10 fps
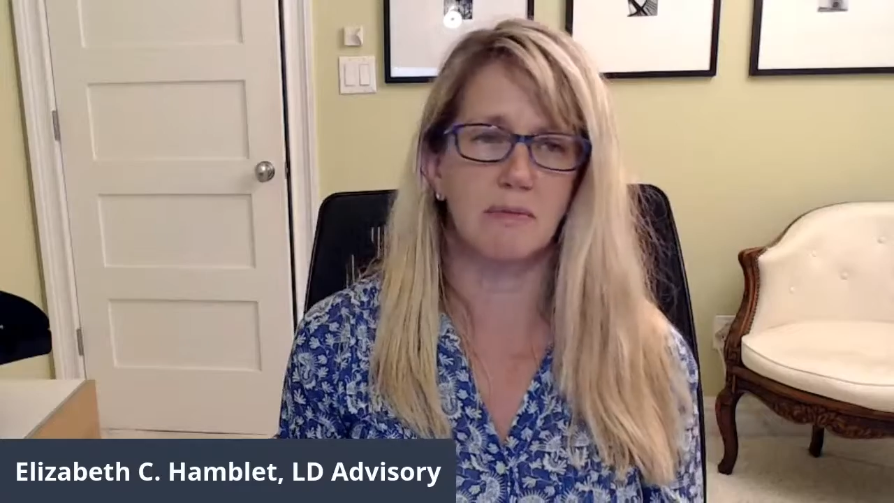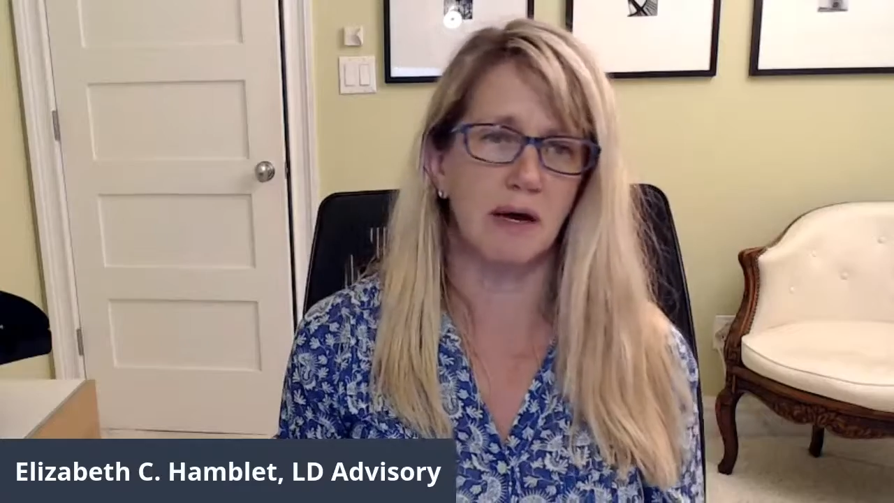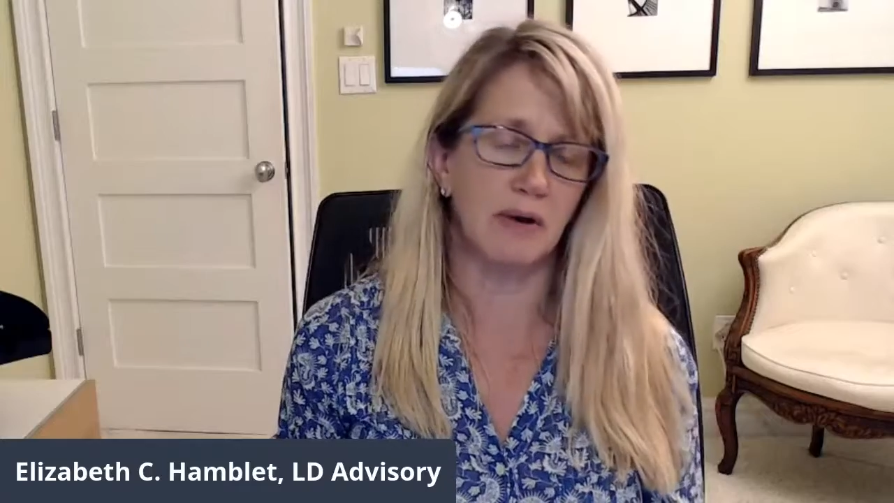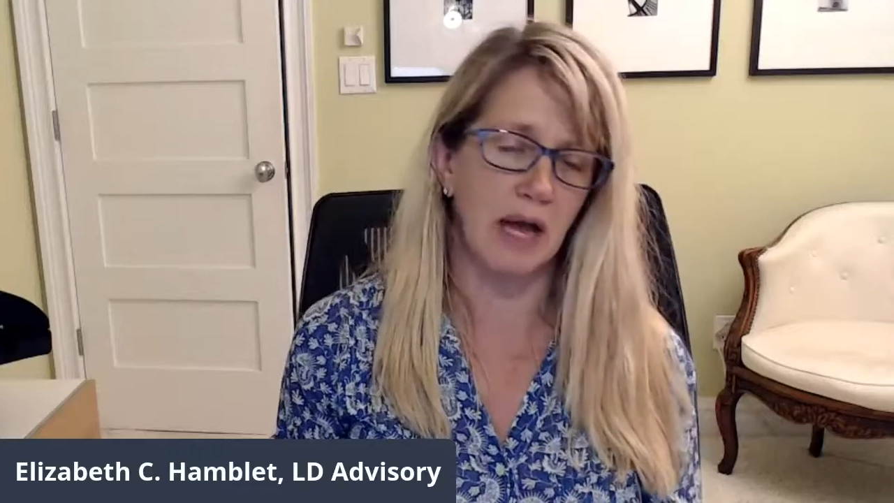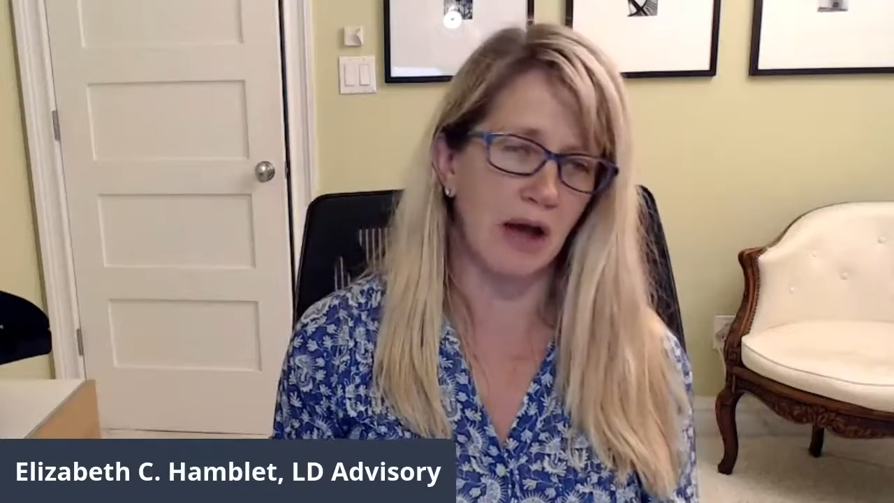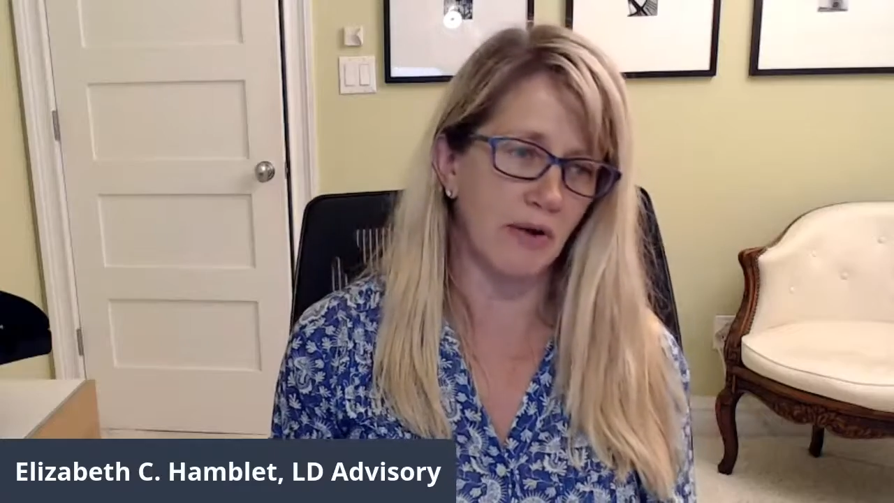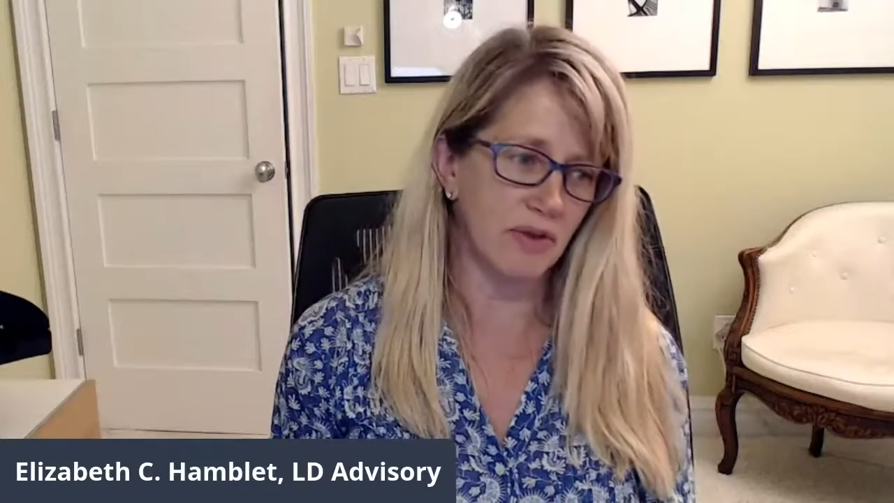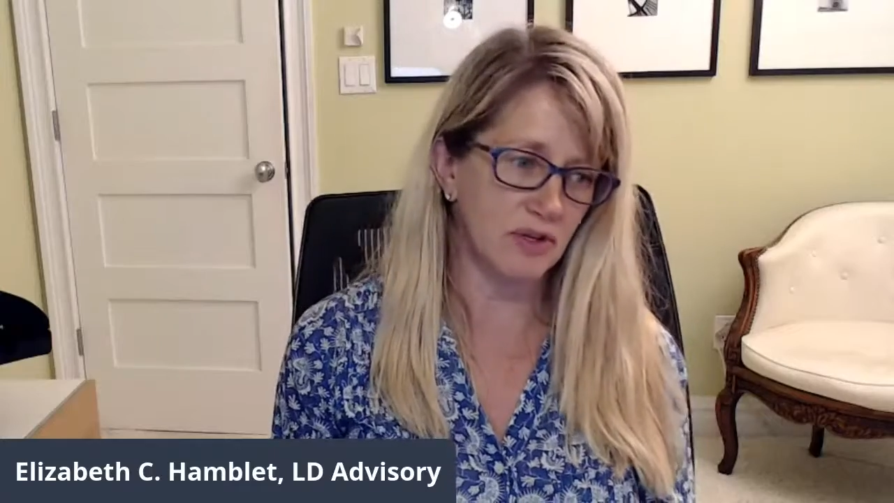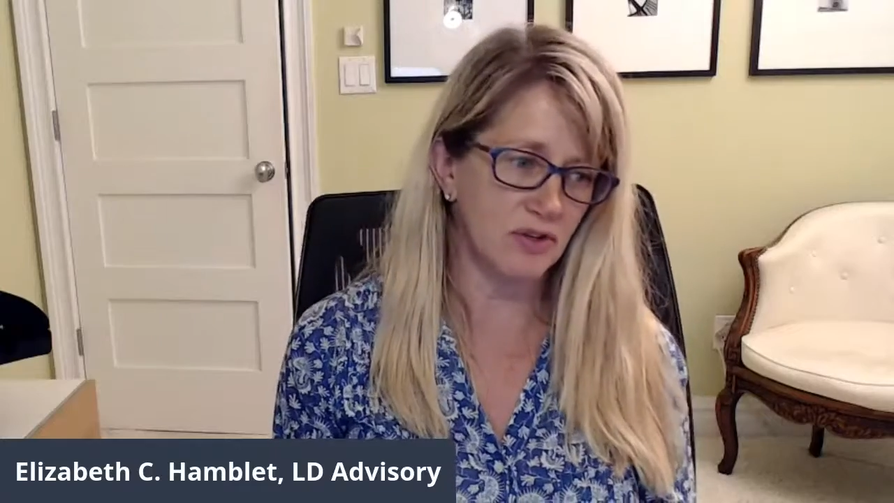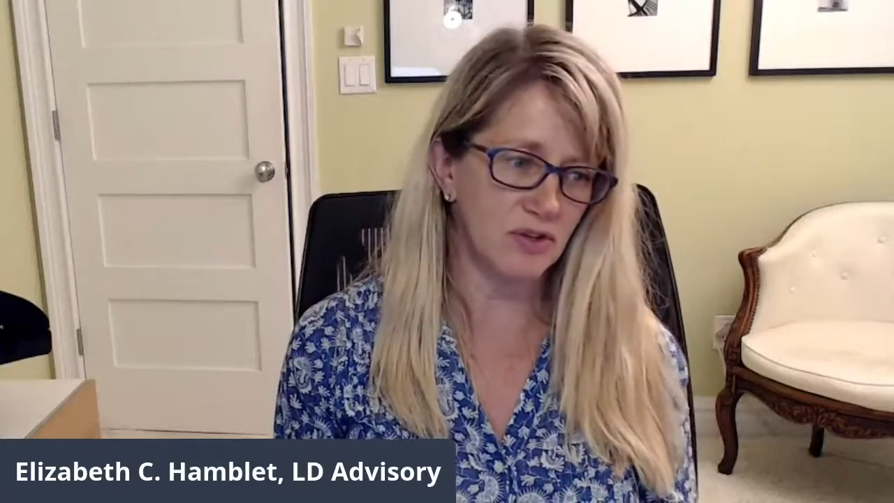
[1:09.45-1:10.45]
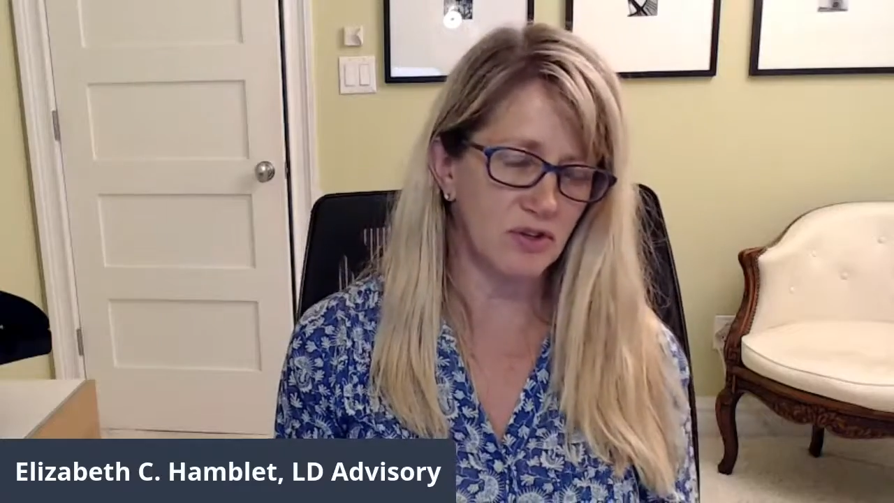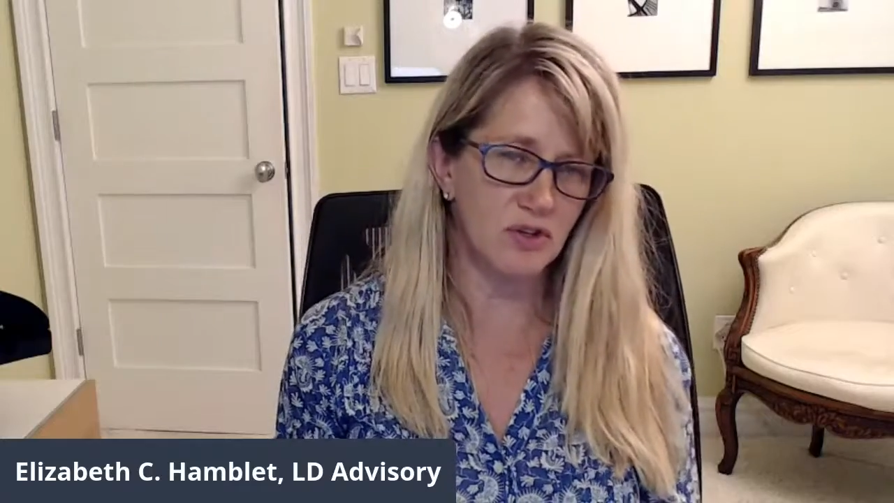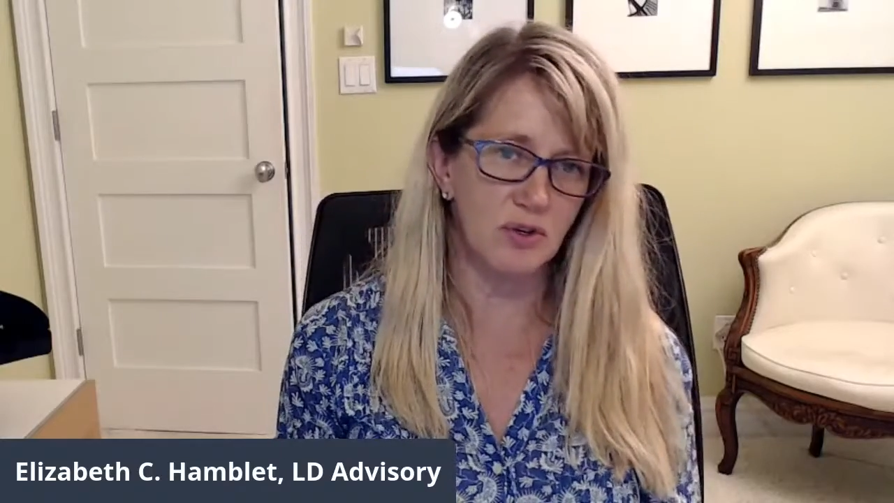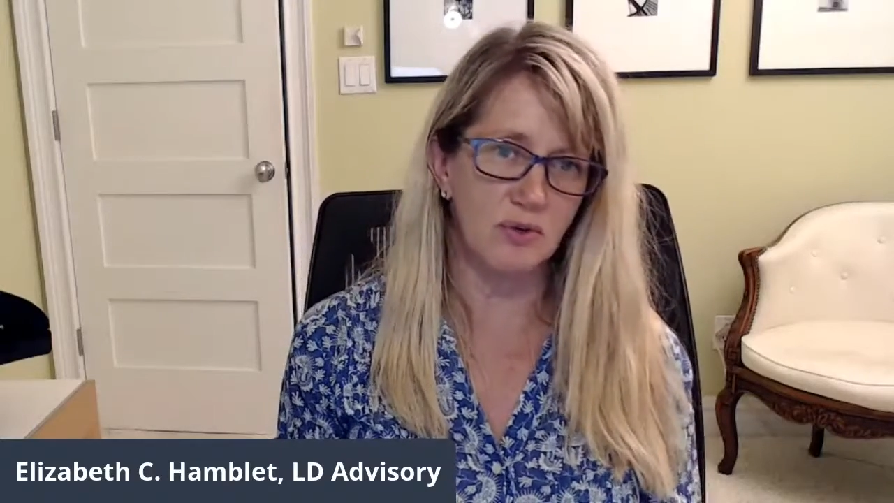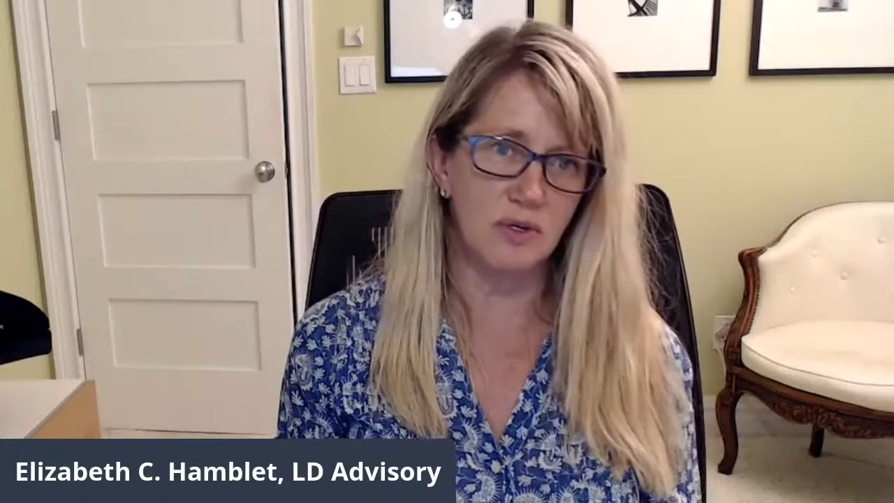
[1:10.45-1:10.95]
about how this
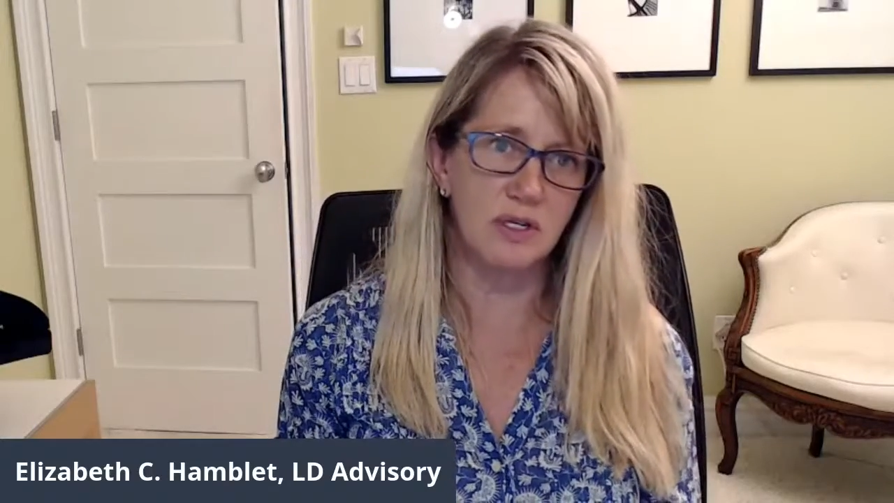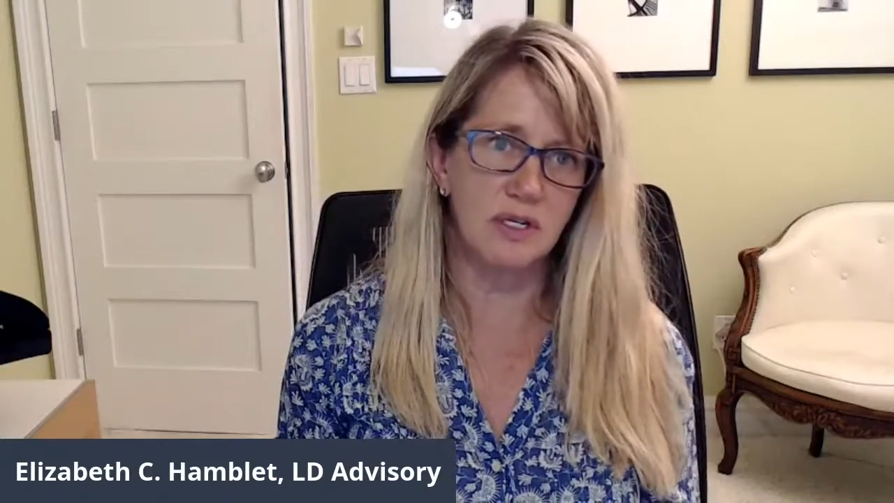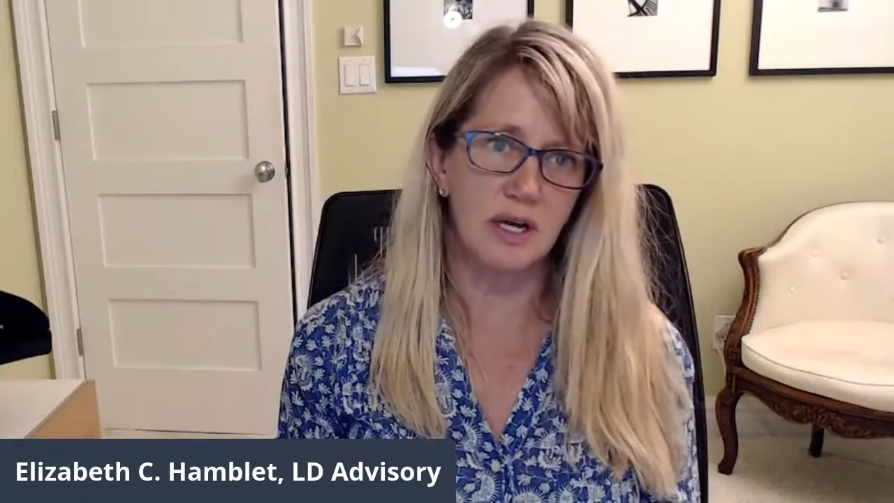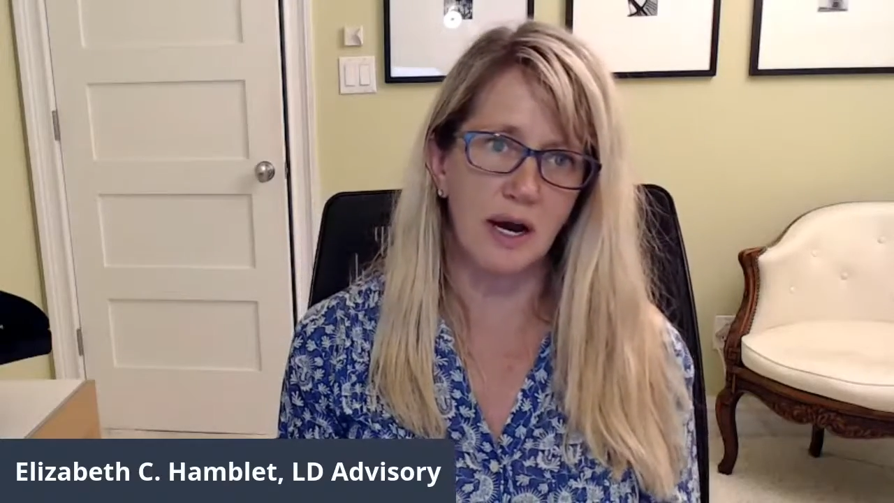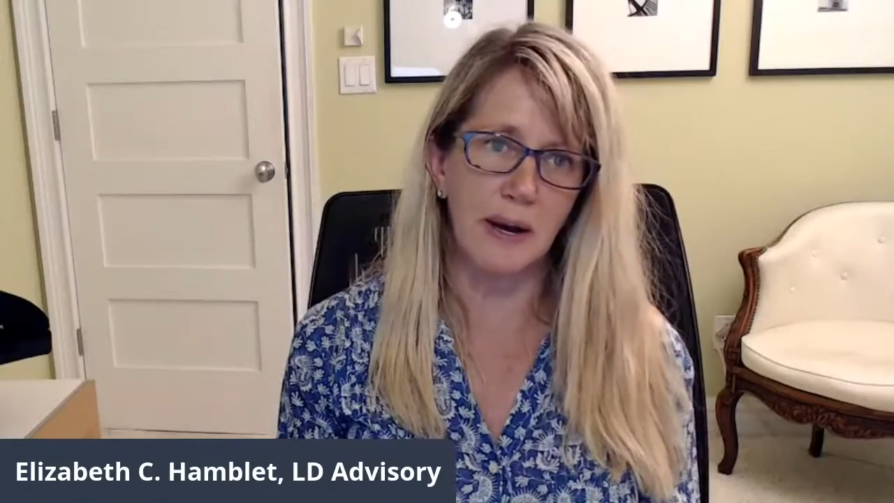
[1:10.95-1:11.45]
student